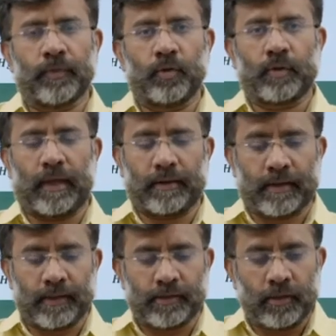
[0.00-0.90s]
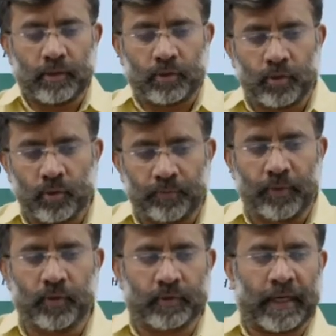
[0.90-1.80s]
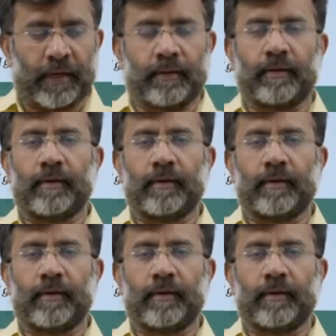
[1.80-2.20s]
You can get 2-butene